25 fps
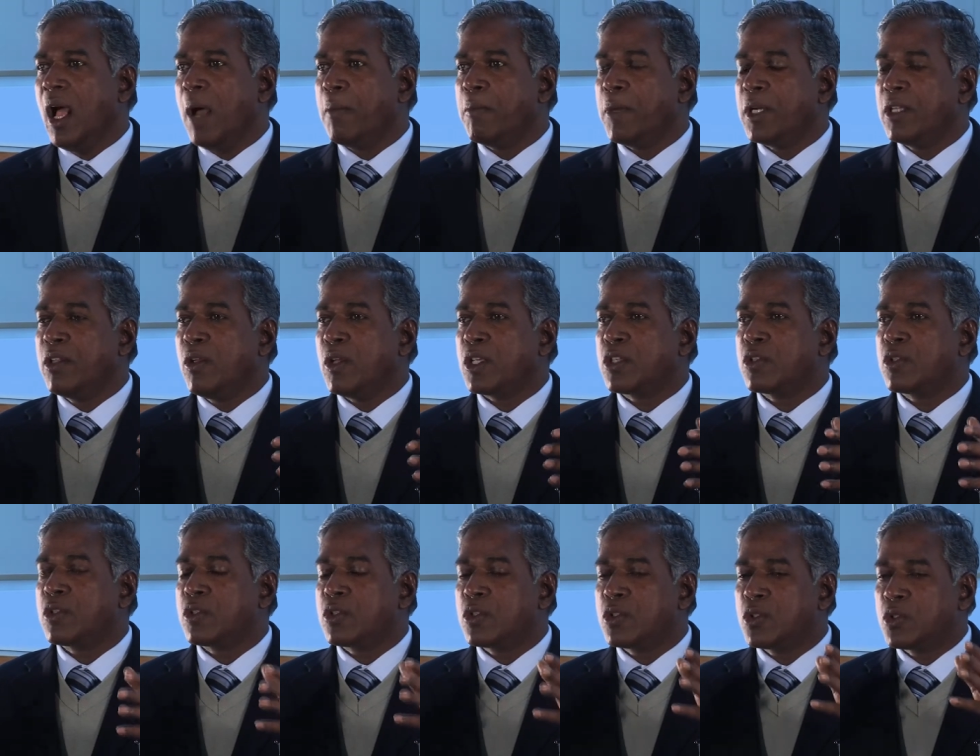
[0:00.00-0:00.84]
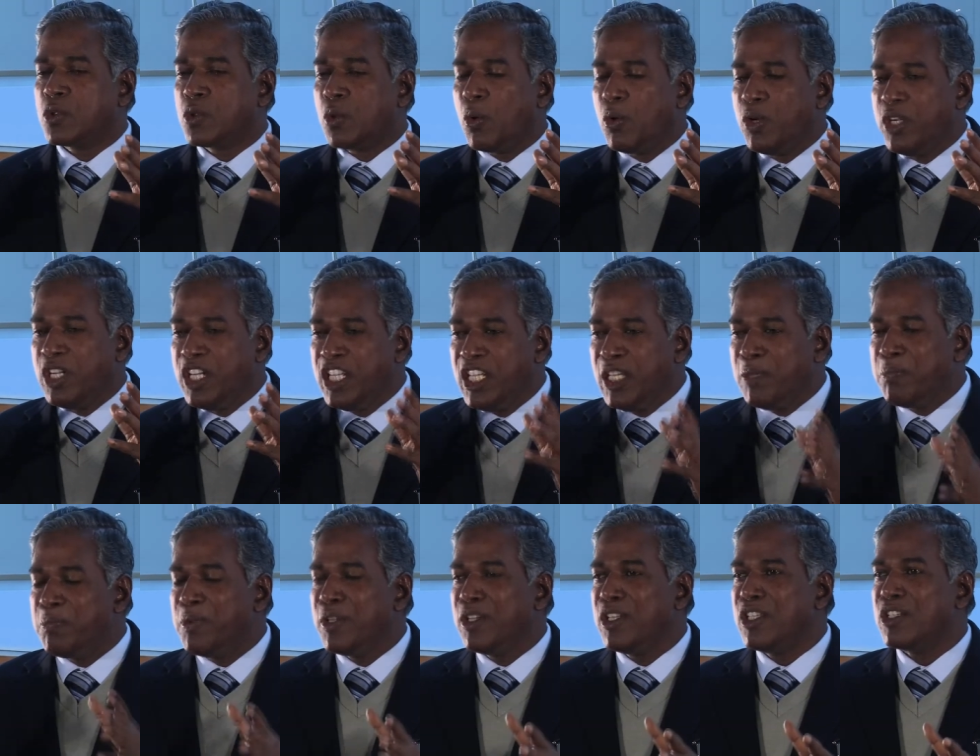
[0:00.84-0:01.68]
But he was so
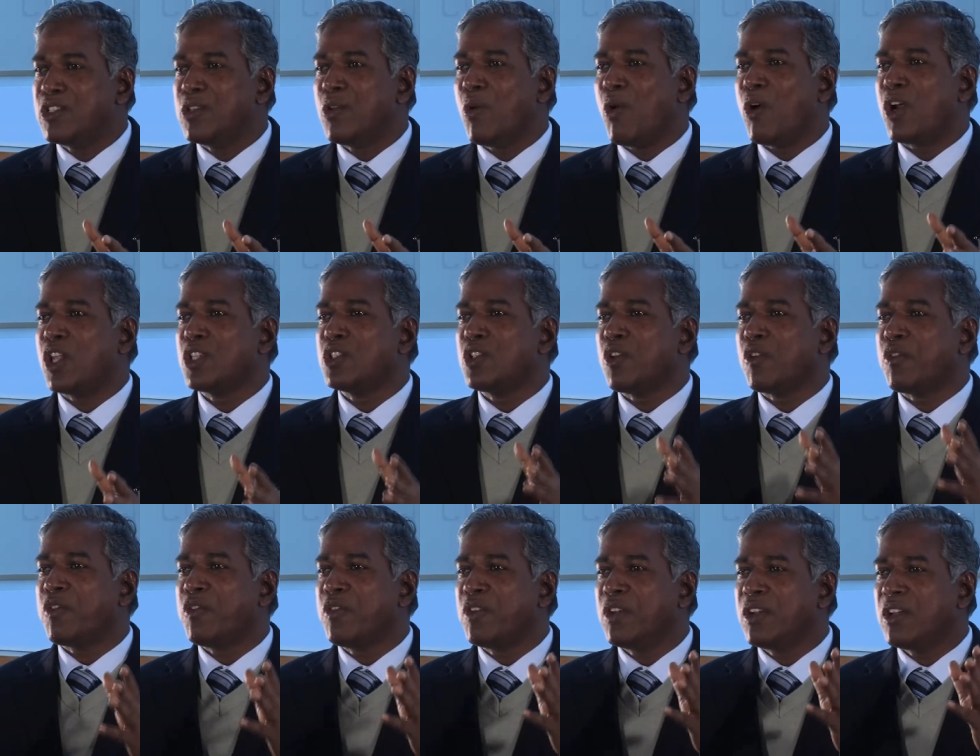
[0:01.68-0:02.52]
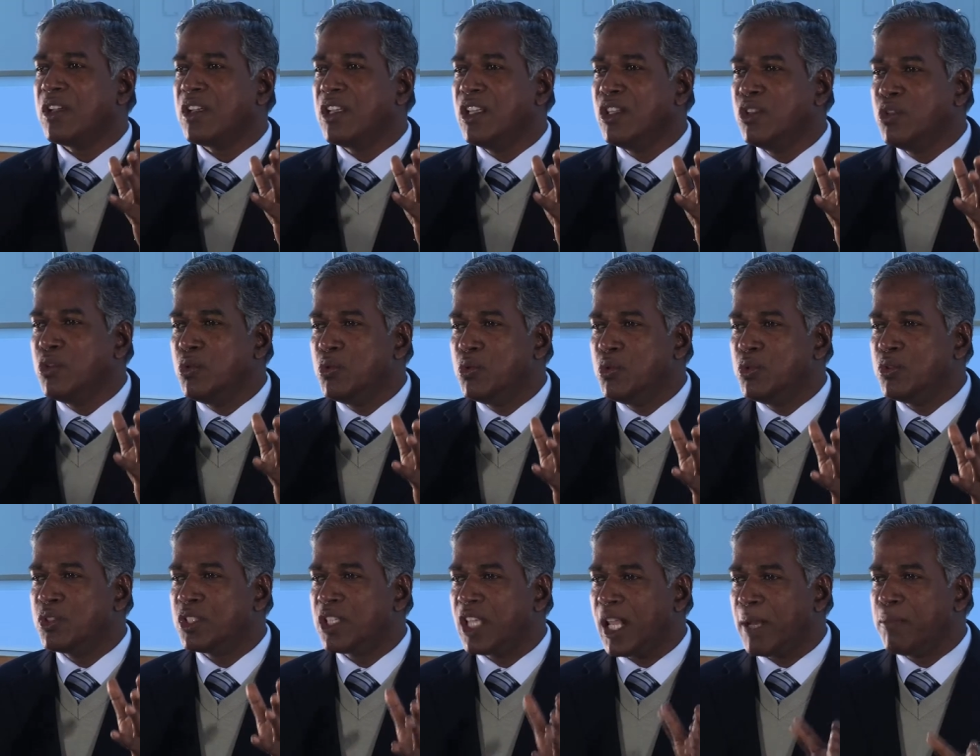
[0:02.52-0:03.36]
deep in his knowledge of
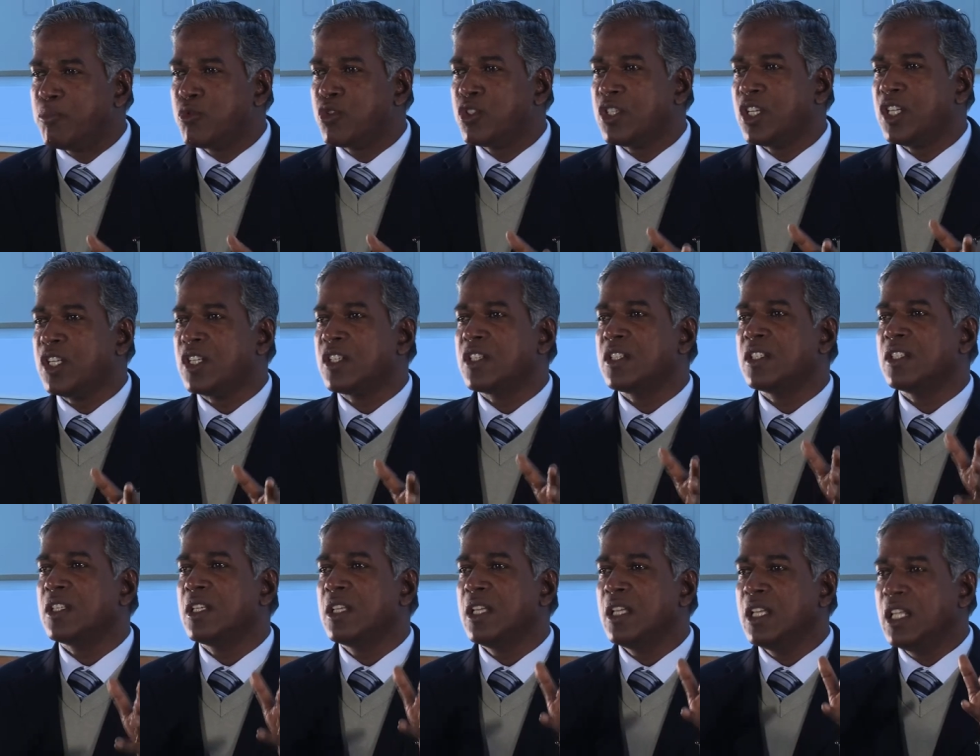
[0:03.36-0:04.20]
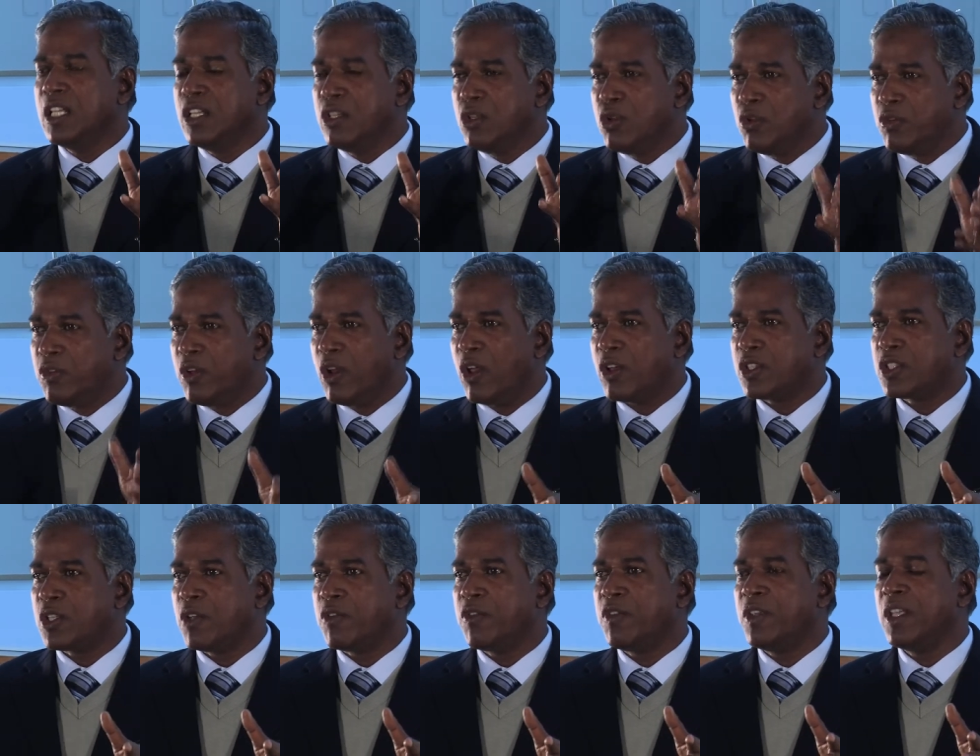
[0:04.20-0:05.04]
Hindu scriptures, Hindu
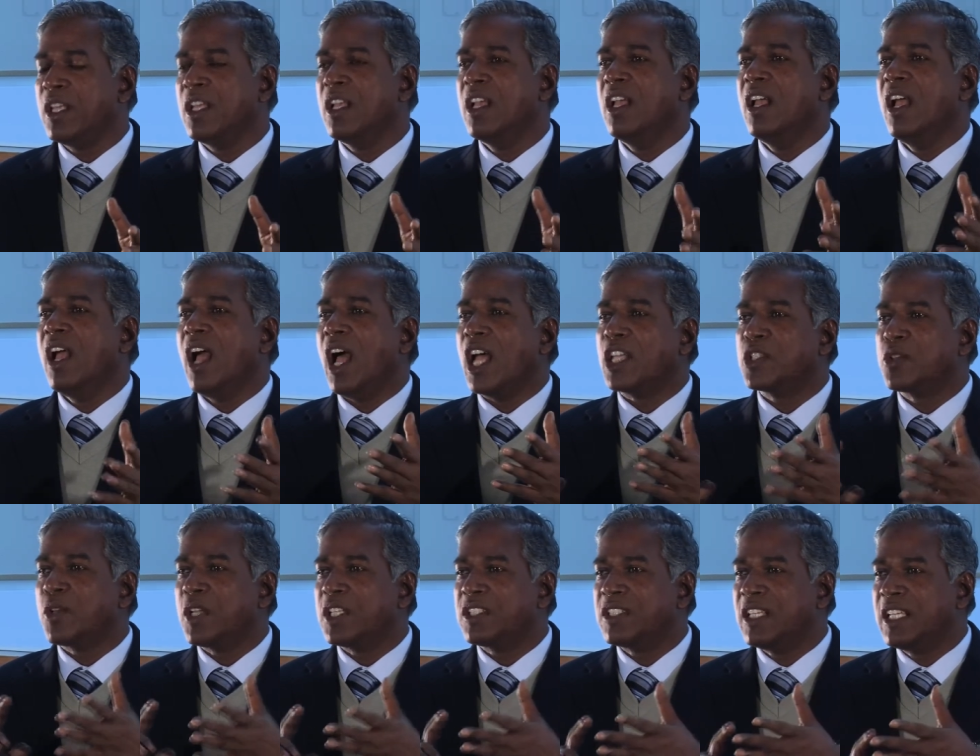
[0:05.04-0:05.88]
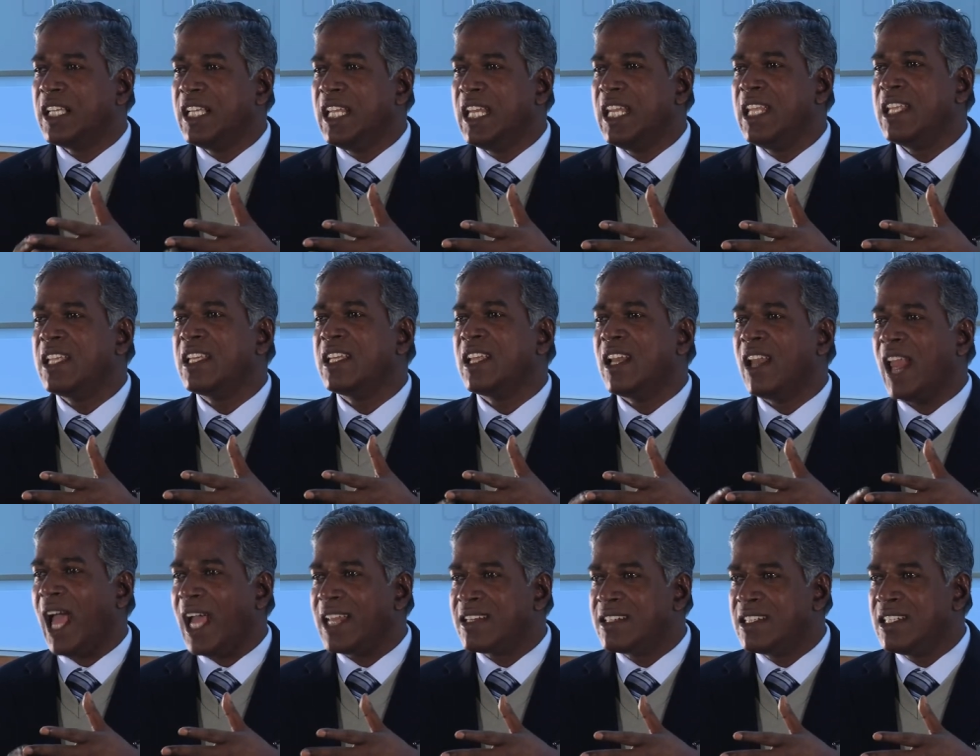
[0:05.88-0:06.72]
philosophy, as well as a Greek,
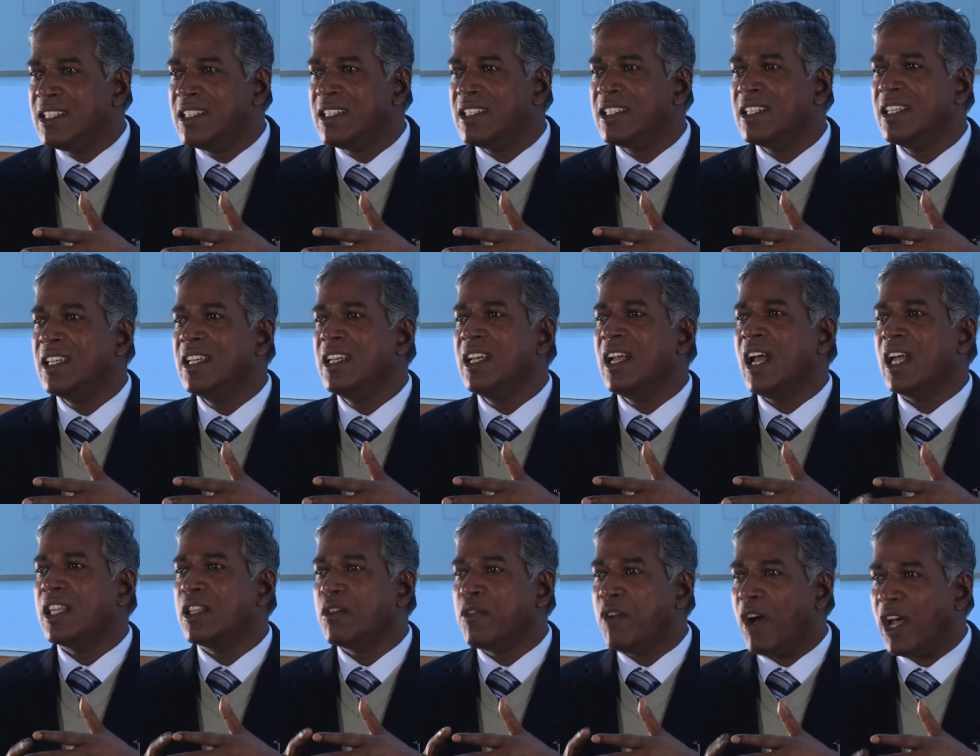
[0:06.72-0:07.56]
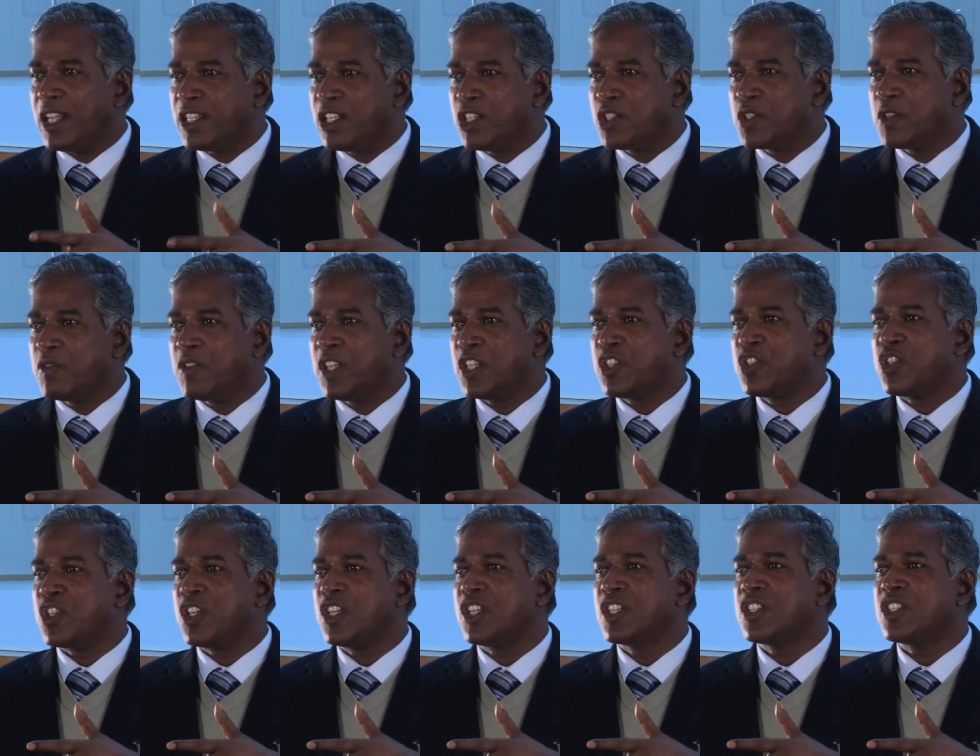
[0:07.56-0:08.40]
Latin, and the fathers of the
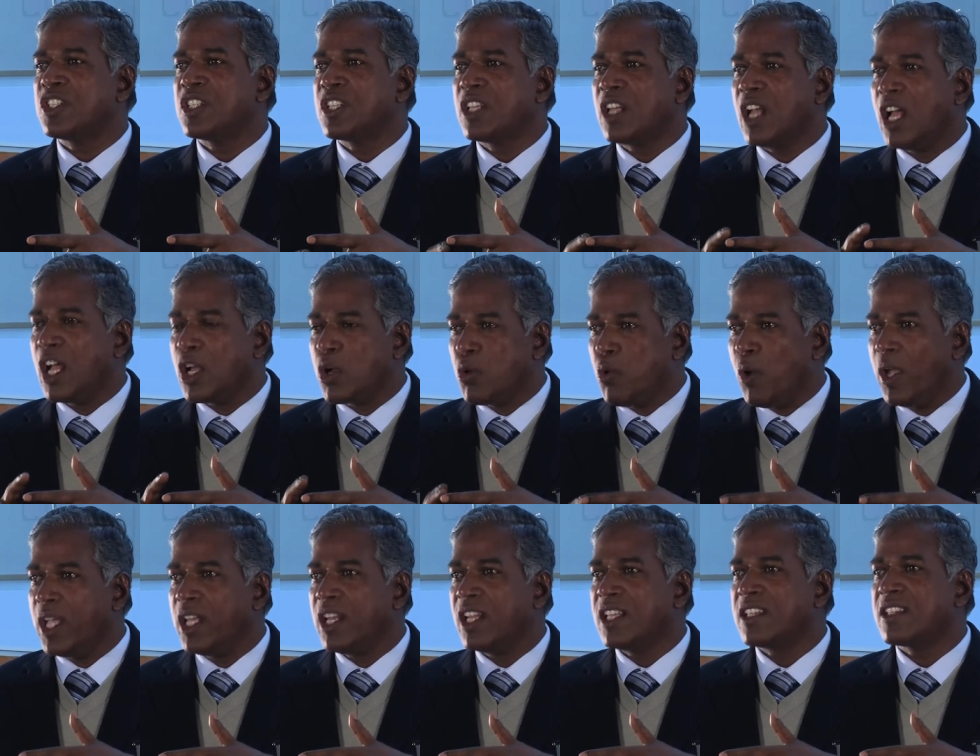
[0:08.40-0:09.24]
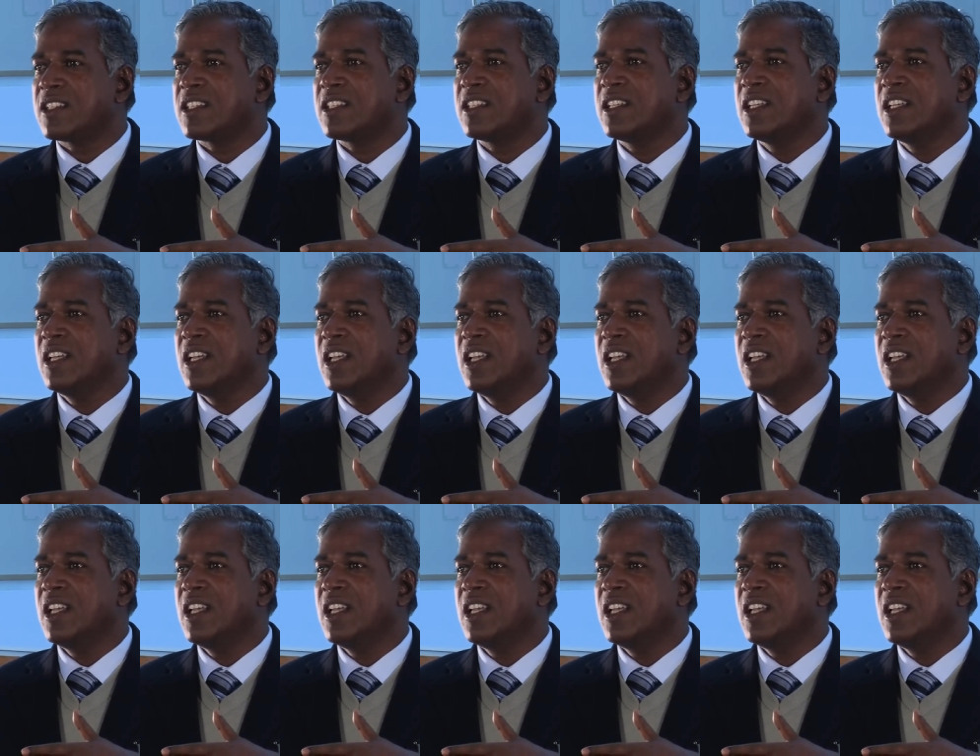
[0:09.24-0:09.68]
church, Aquinas,